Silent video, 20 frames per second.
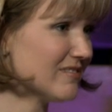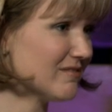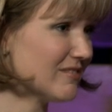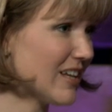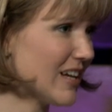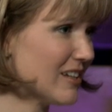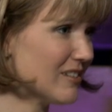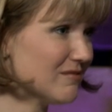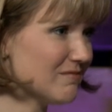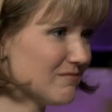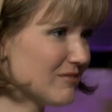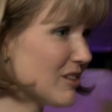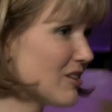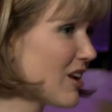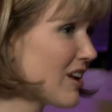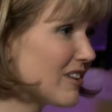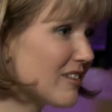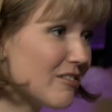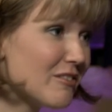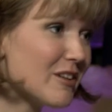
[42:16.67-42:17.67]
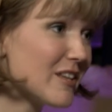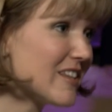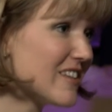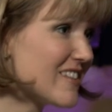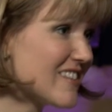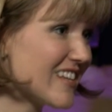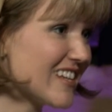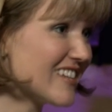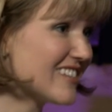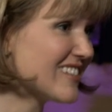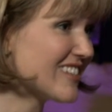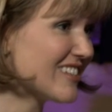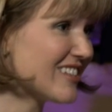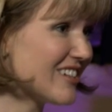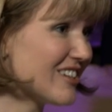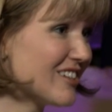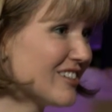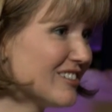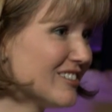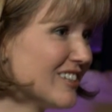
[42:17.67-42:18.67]
that they're not alone in the things that
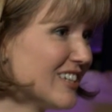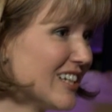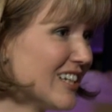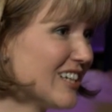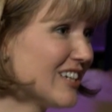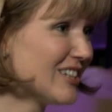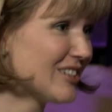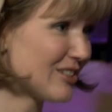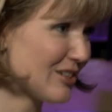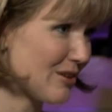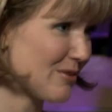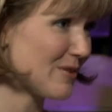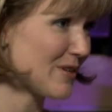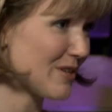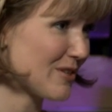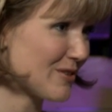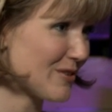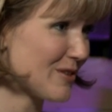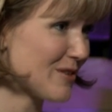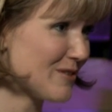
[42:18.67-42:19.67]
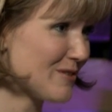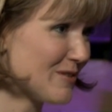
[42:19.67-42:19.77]
they're going through.